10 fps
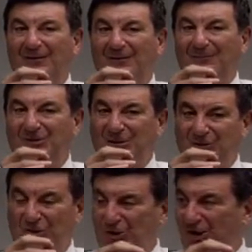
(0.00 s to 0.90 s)
because I
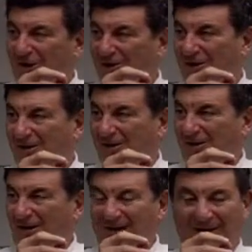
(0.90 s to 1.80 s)
was so young
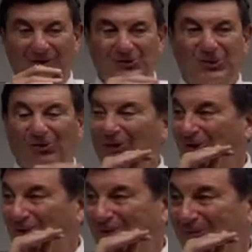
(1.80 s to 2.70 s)
and I do so
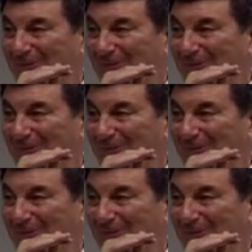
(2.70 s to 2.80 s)
little.